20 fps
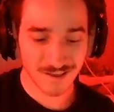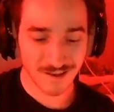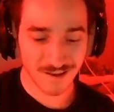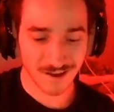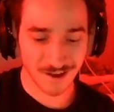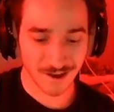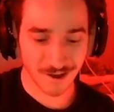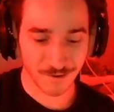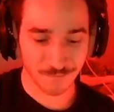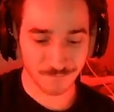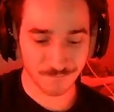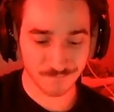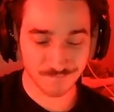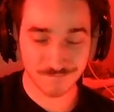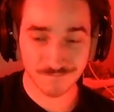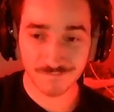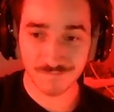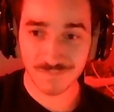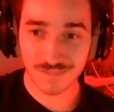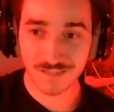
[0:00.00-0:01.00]
Um,
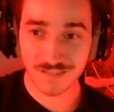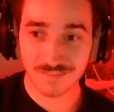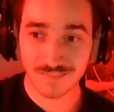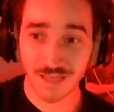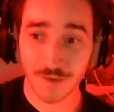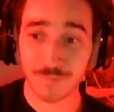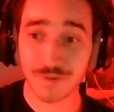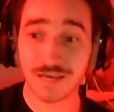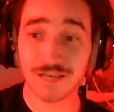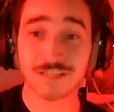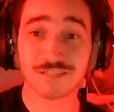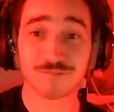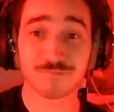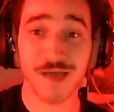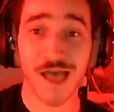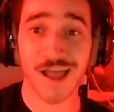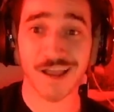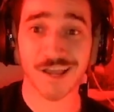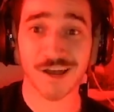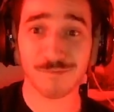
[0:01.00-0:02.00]
that we needed some
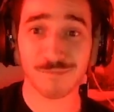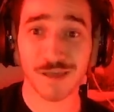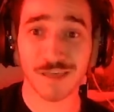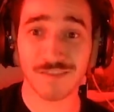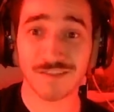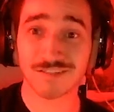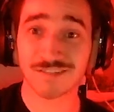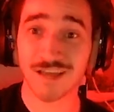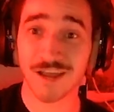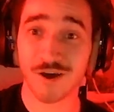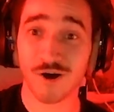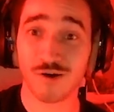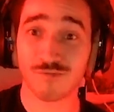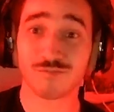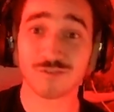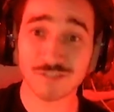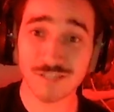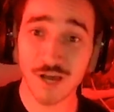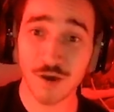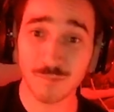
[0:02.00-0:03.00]
backup, and this guy
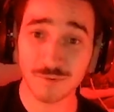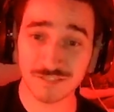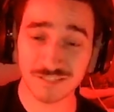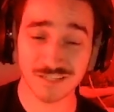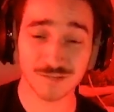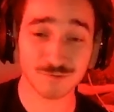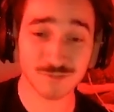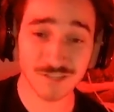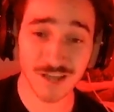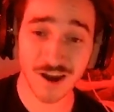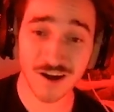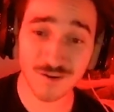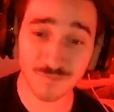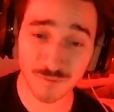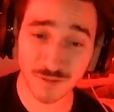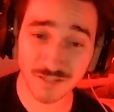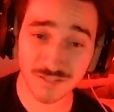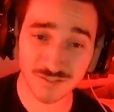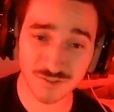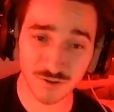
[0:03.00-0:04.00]
offered his help. And he said he was tired of
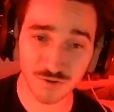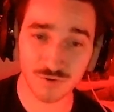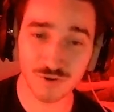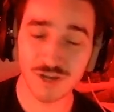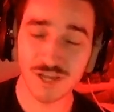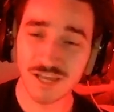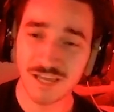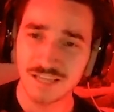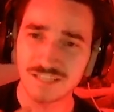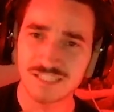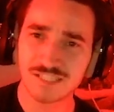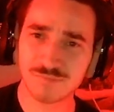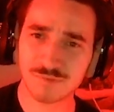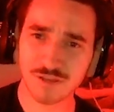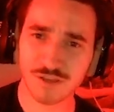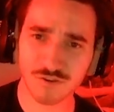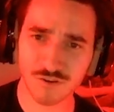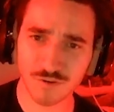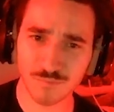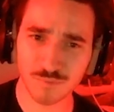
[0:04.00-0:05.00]
playing solo. He seemed
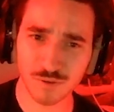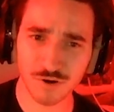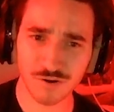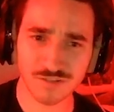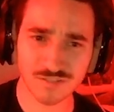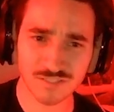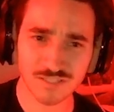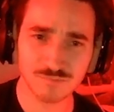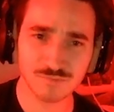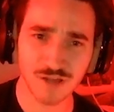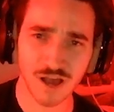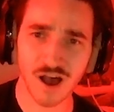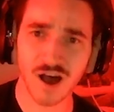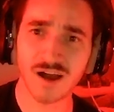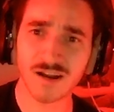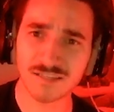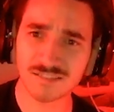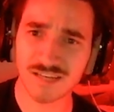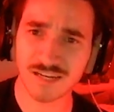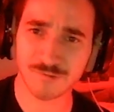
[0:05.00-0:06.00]
like a good player, and he seemed
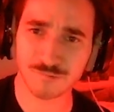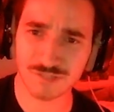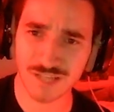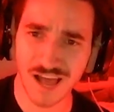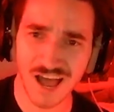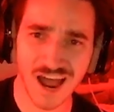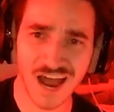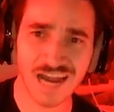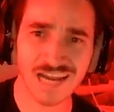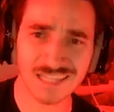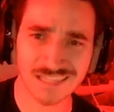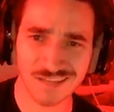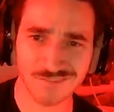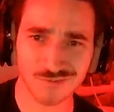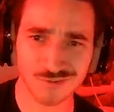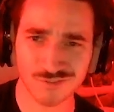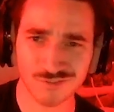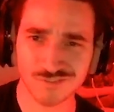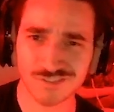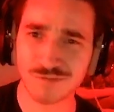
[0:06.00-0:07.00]
honest, and he was a high
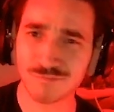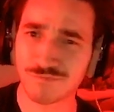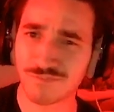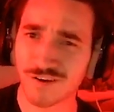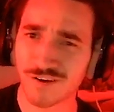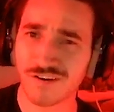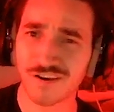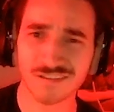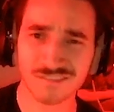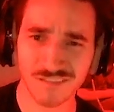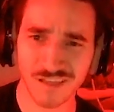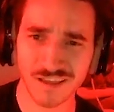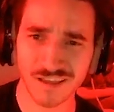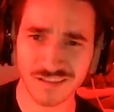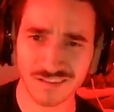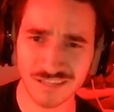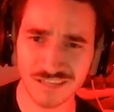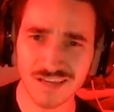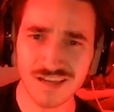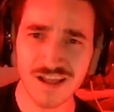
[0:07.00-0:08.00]
level. So it seemed very
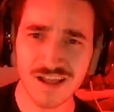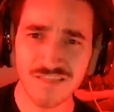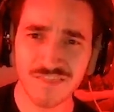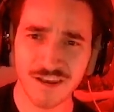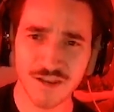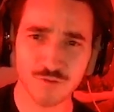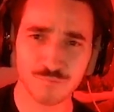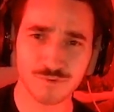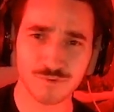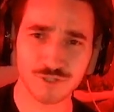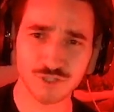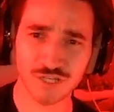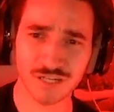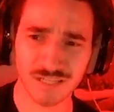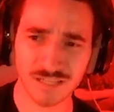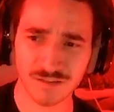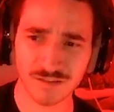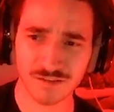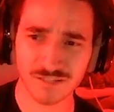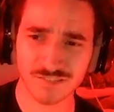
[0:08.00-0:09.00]
unlikely that he would be
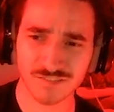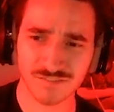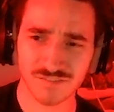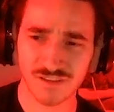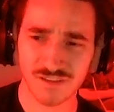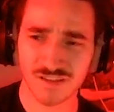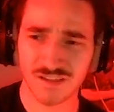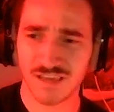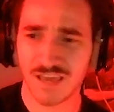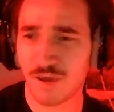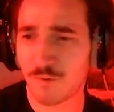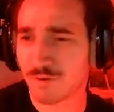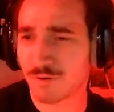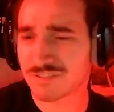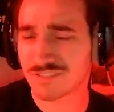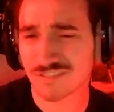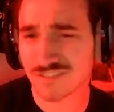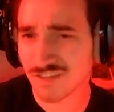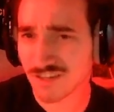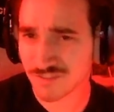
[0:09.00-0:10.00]
cheating because if it
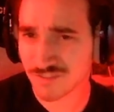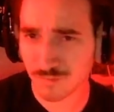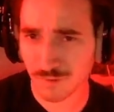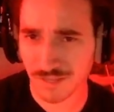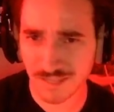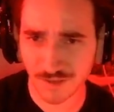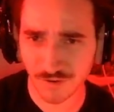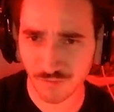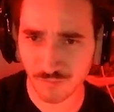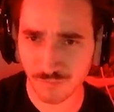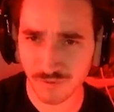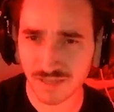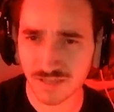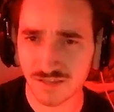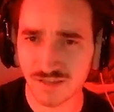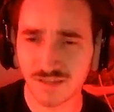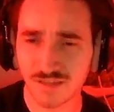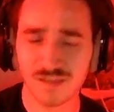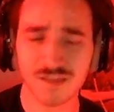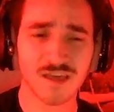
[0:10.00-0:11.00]
wasn't sus when he killed
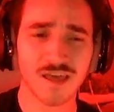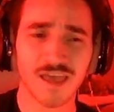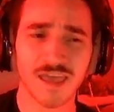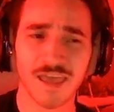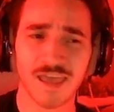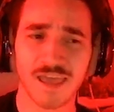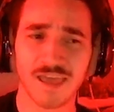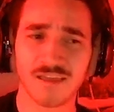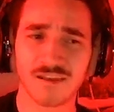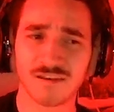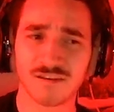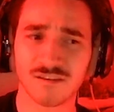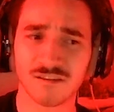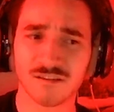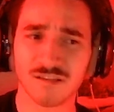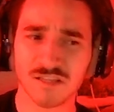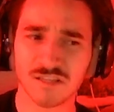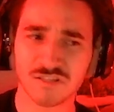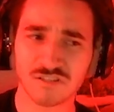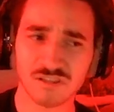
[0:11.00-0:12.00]
me, and
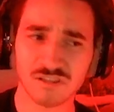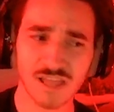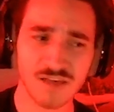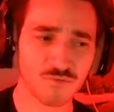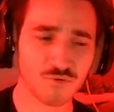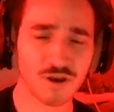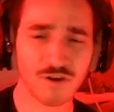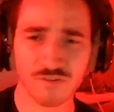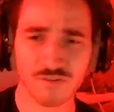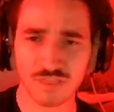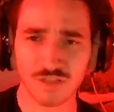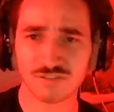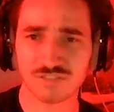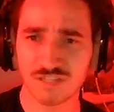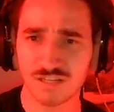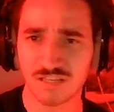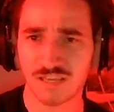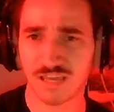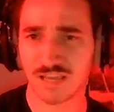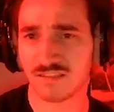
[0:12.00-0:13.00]
his level and everything else
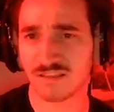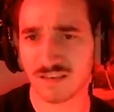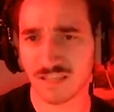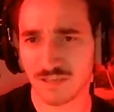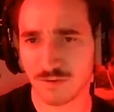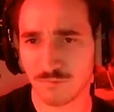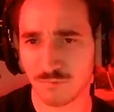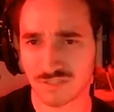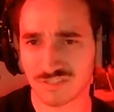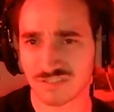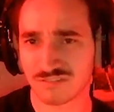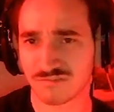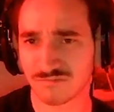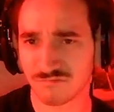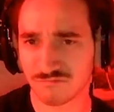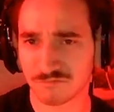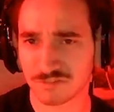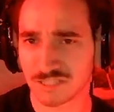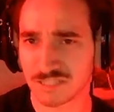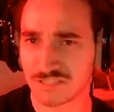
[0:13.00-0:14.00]
indicated that he wasn't
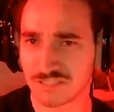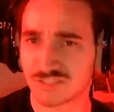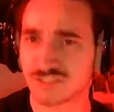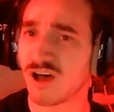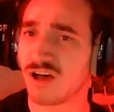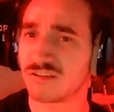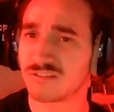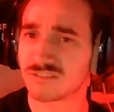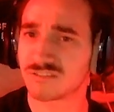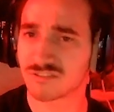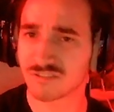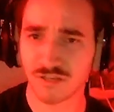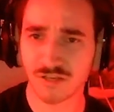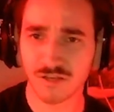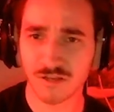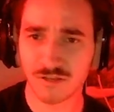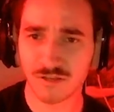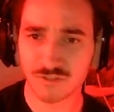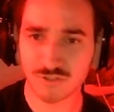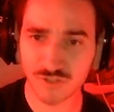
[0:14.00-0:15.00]
really sus.
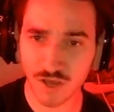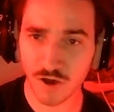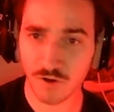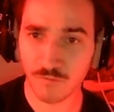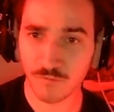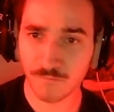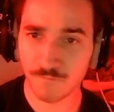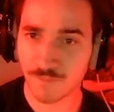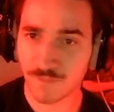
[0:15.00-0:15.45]
So,